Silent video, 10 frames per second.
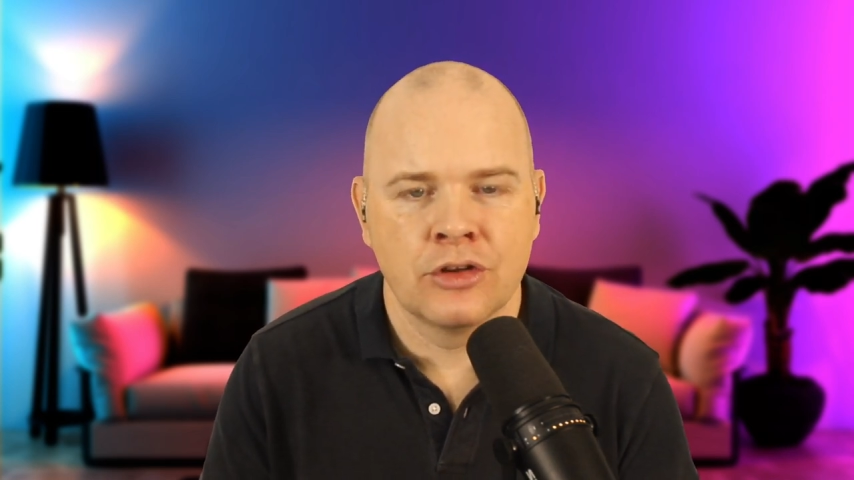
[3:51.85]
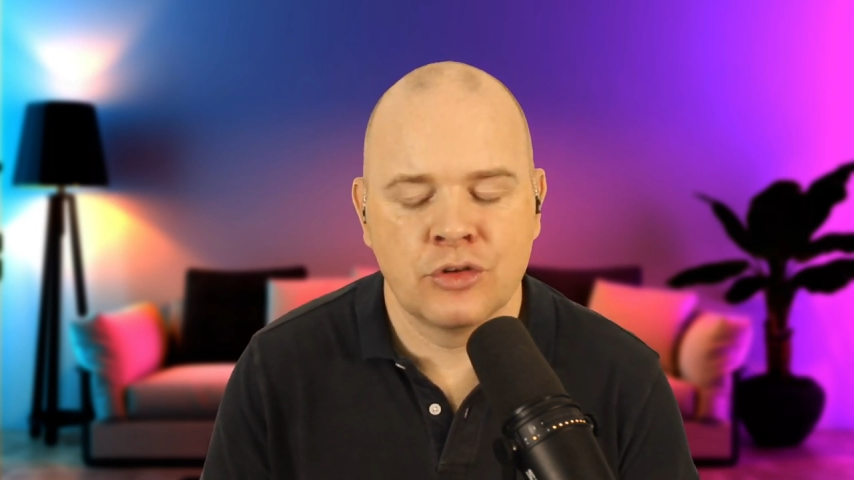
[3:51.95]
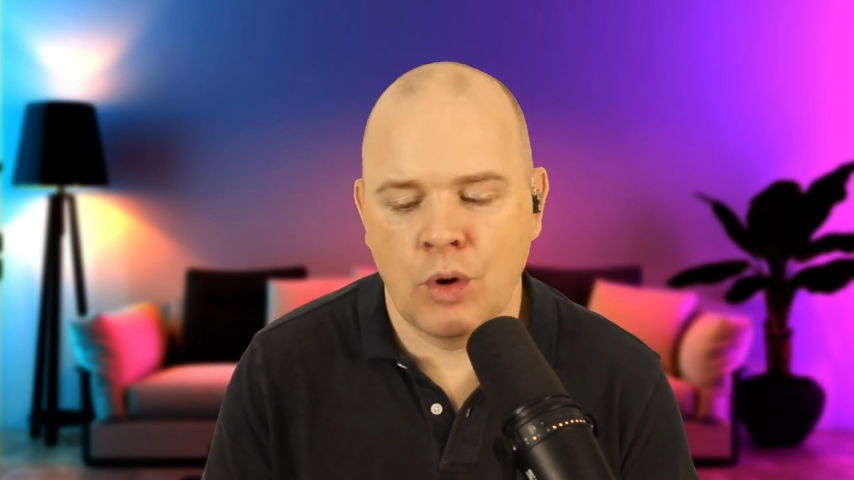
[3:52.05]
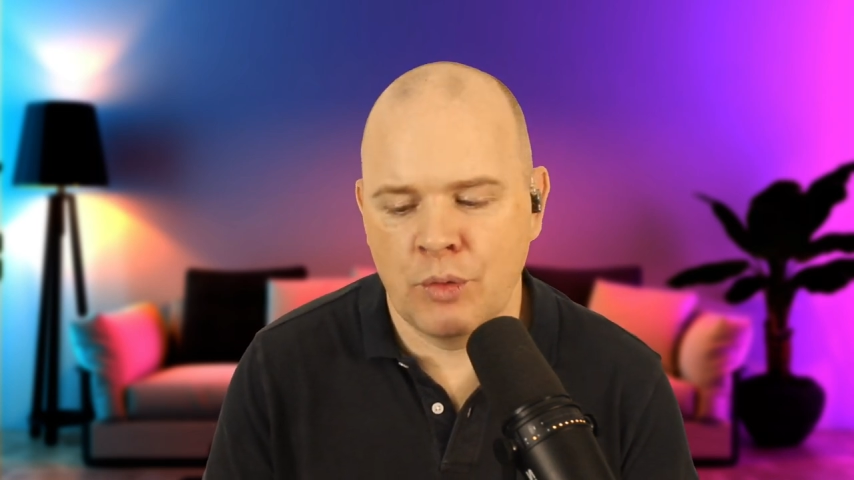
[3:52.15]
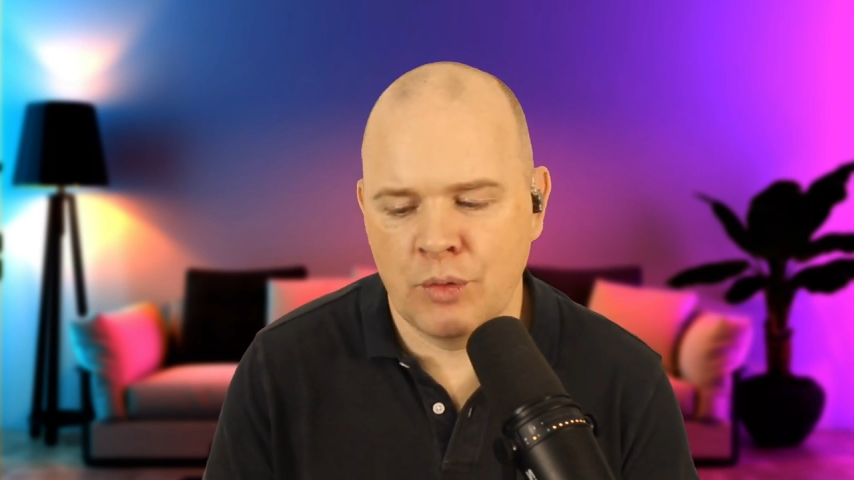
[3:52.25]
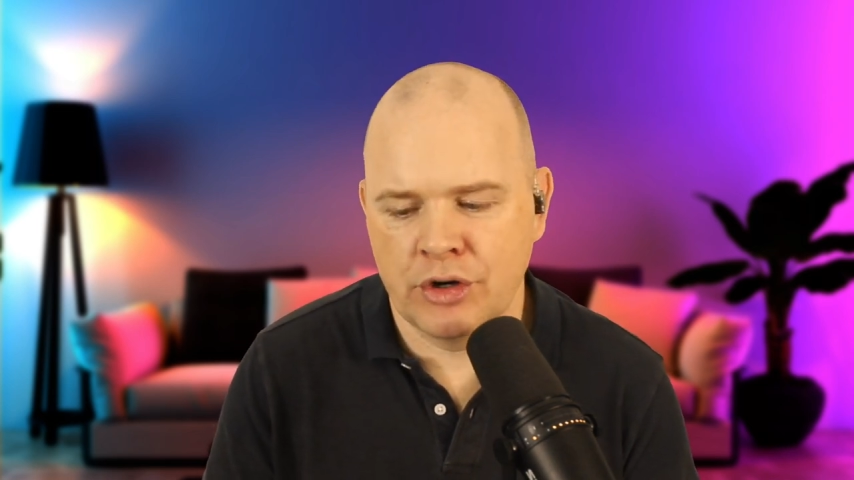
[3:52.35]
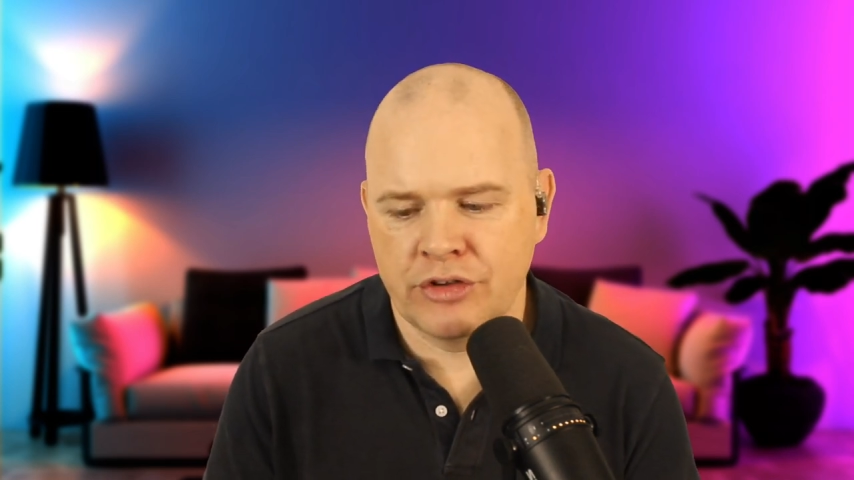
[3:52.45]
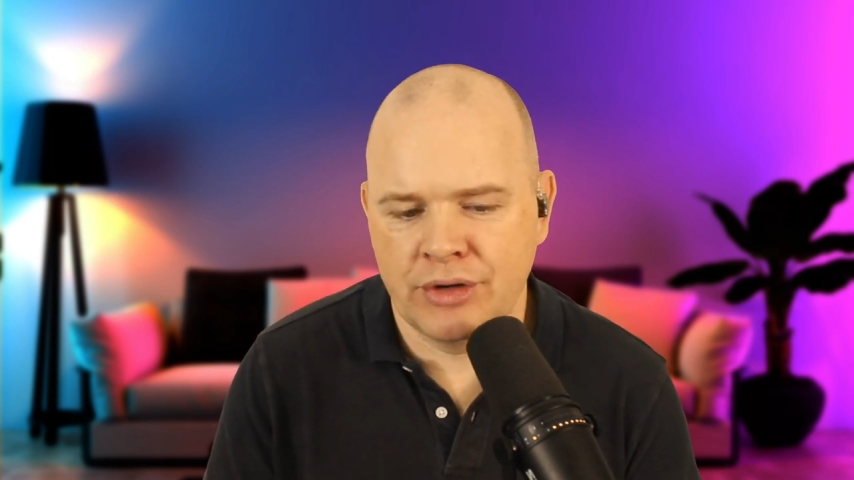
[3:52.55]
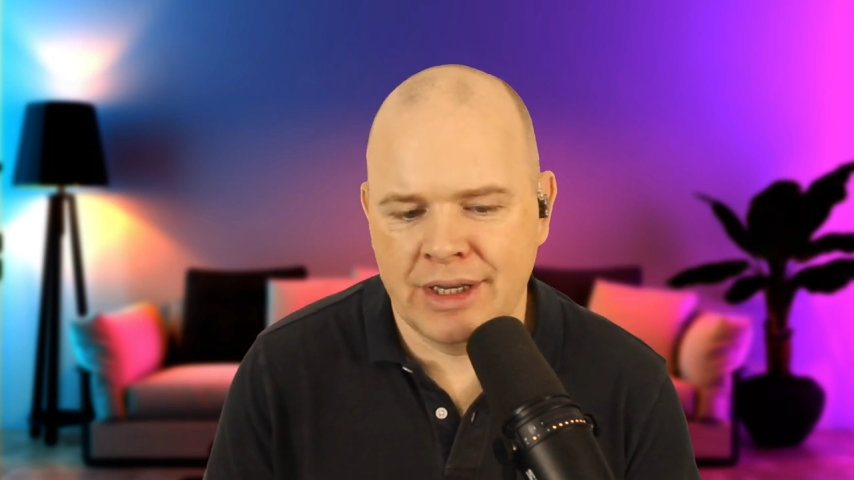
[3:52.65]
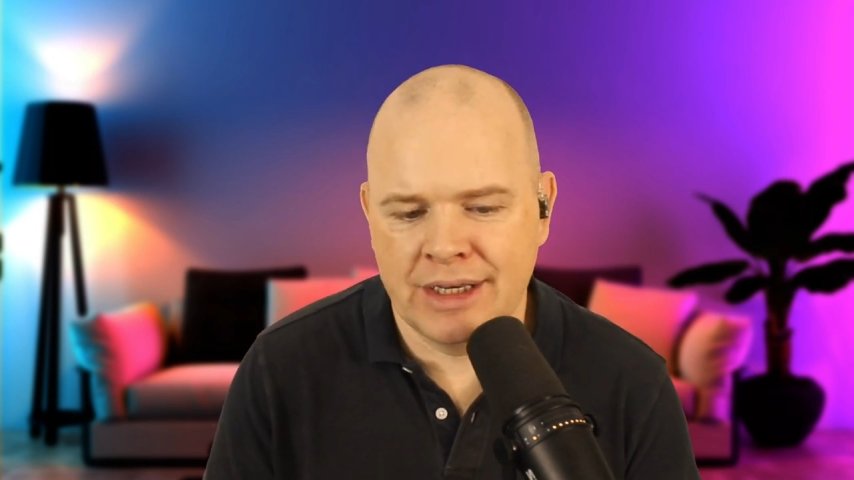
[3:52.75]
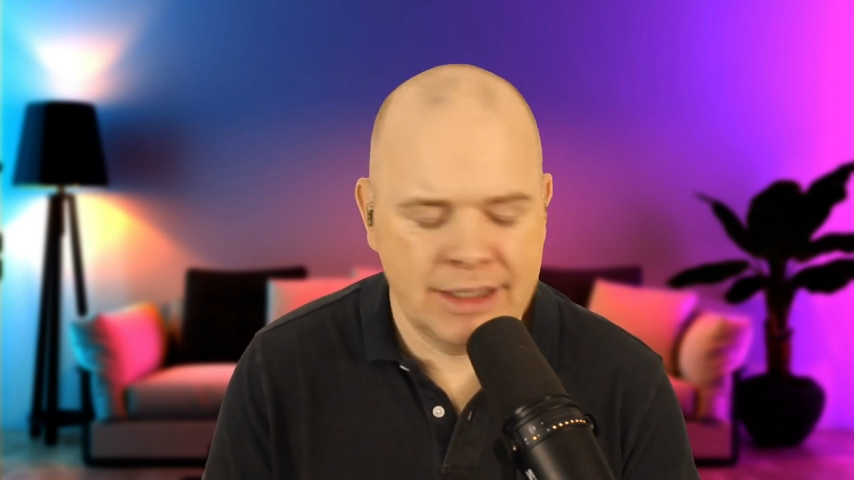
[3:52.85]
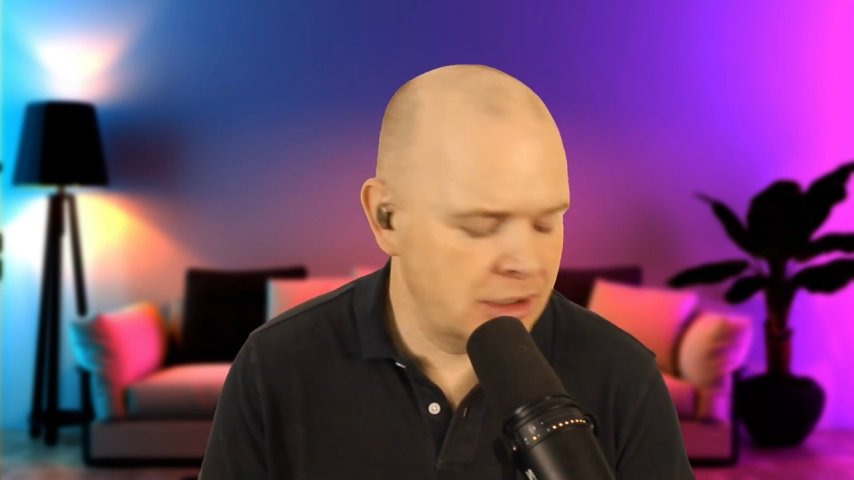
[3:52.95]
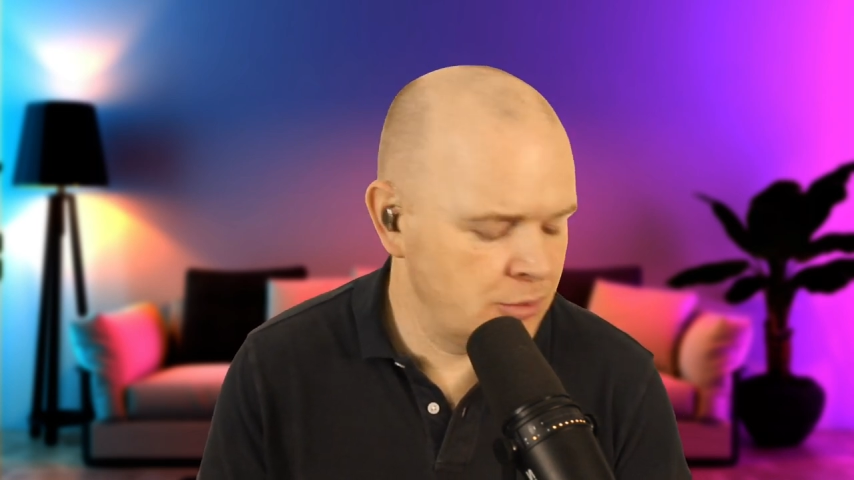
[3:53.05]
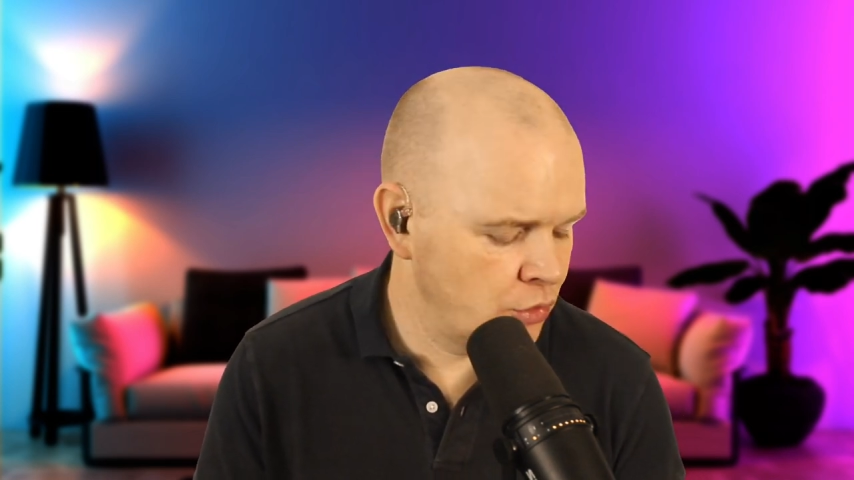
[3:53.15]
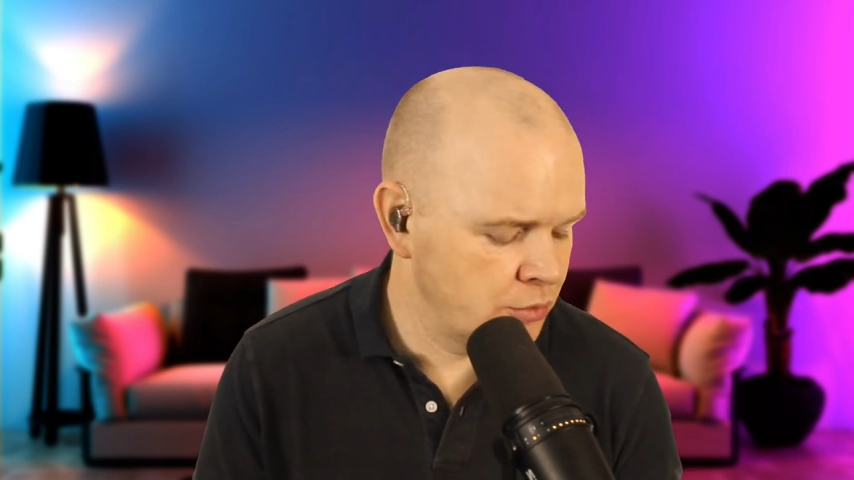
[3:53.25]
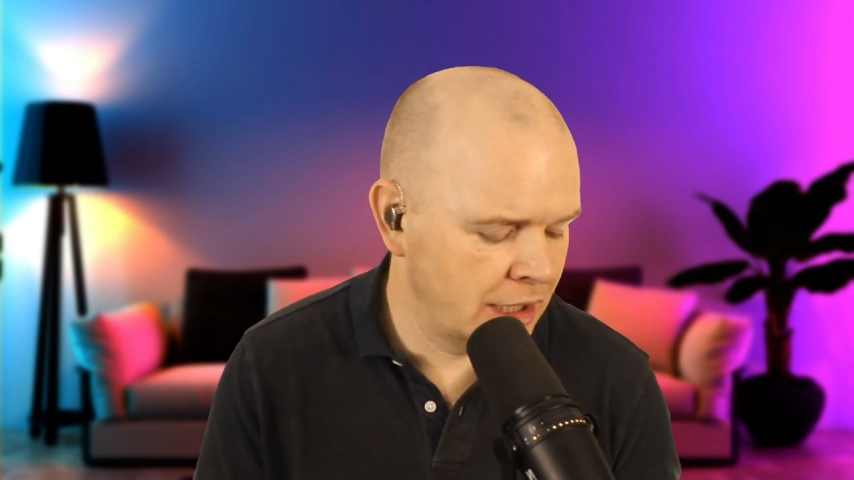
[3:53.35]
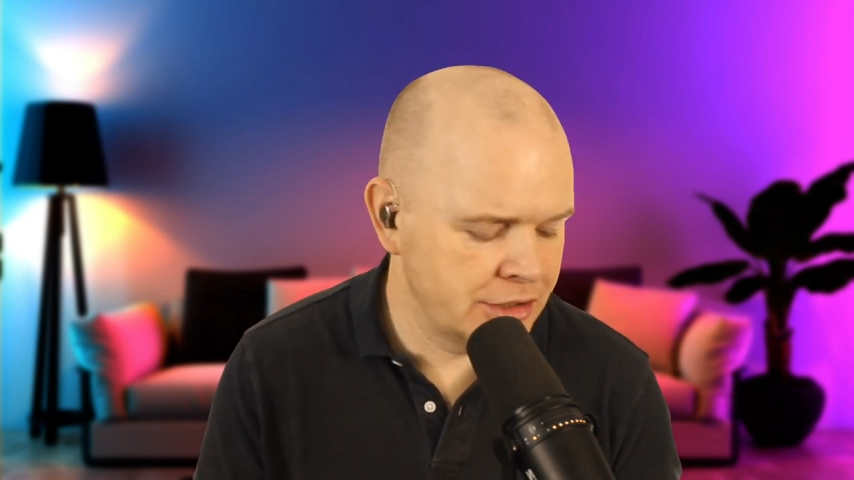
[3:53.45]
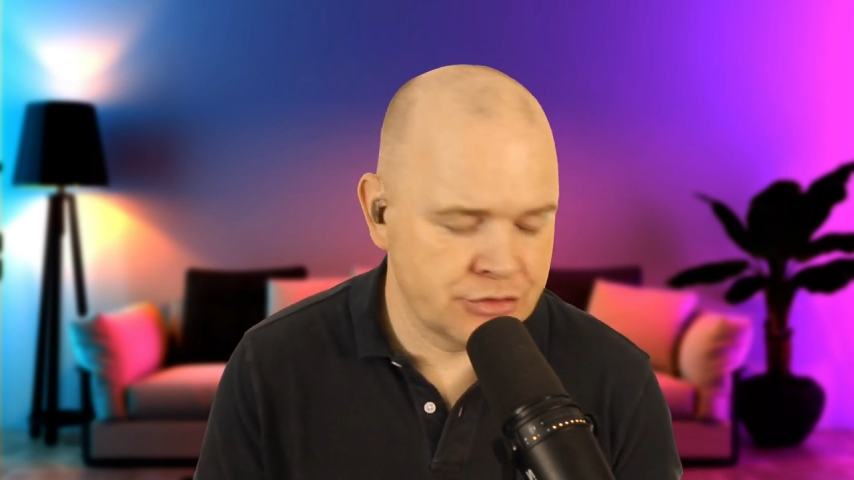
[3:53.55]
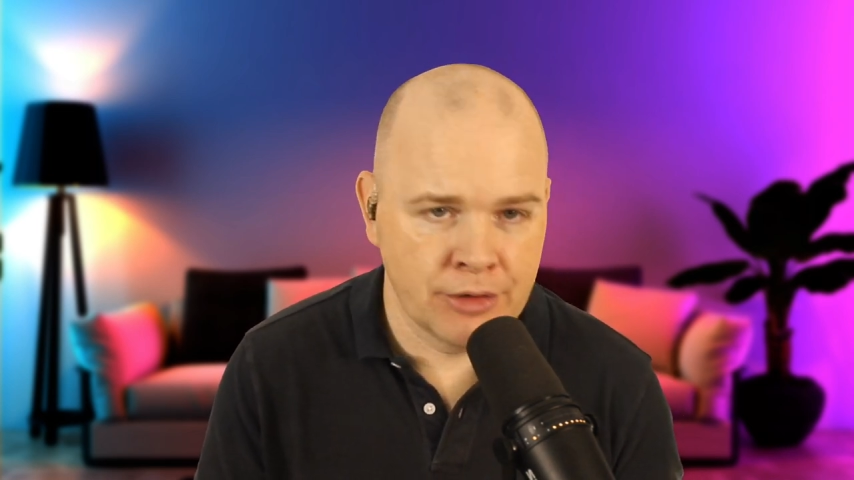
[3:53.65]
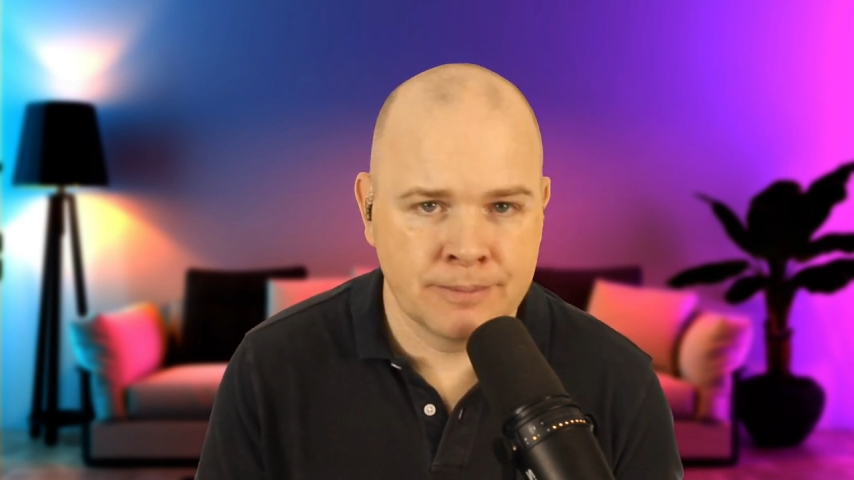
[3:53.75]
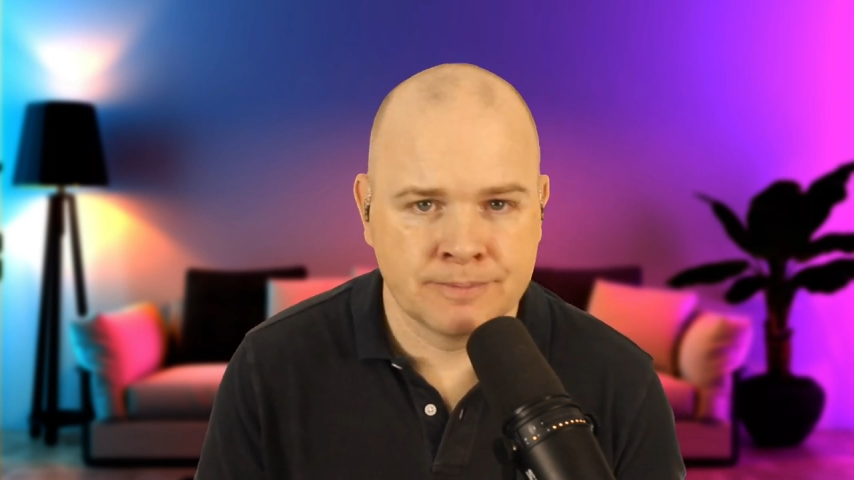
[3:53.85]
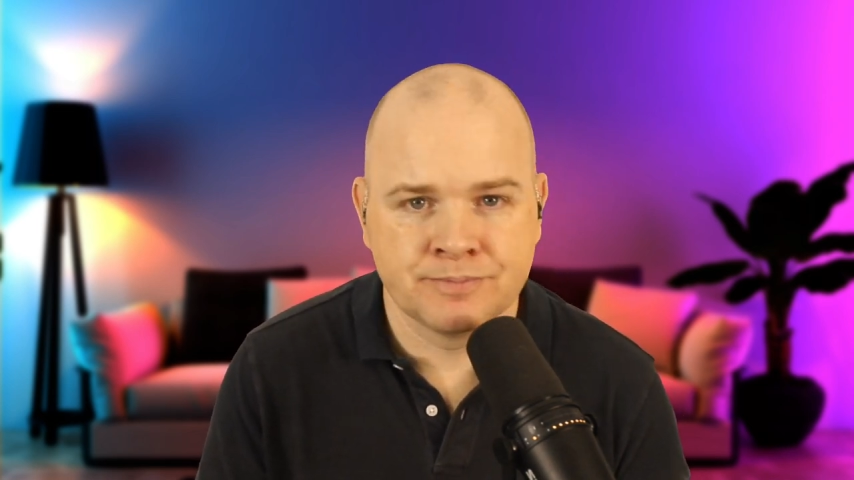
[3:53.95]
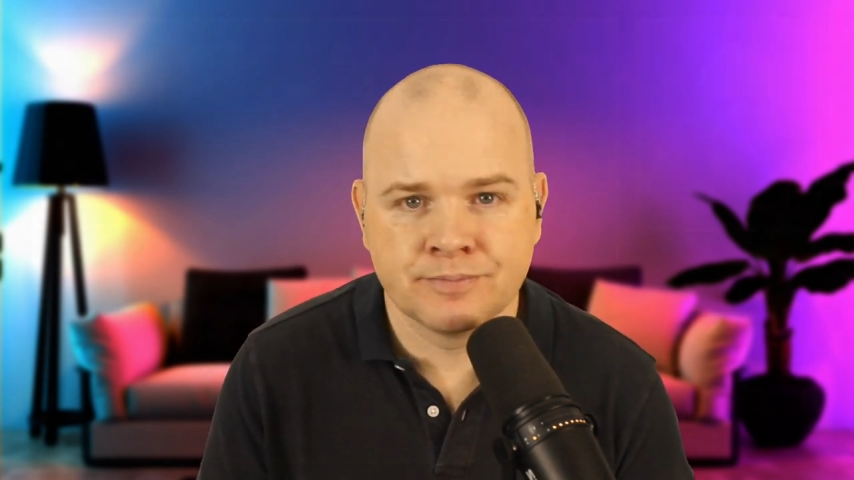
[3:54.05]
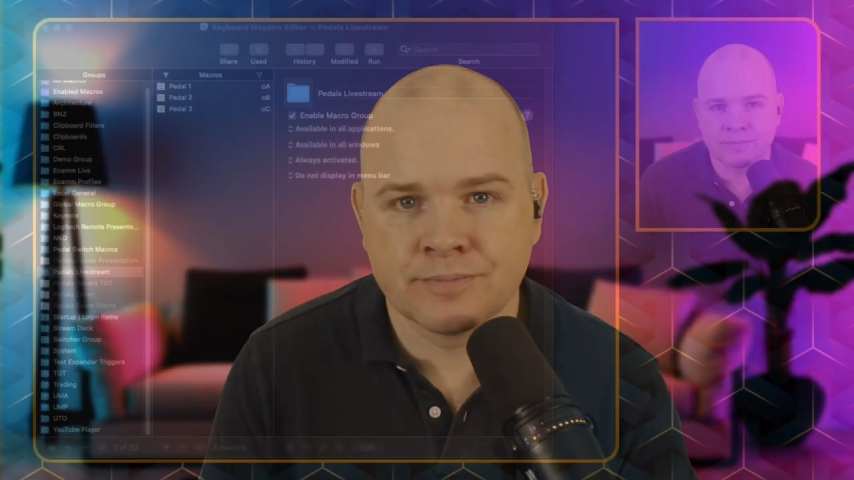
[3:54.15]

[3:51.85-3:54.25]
So what we want to do in Keyboard Maestro,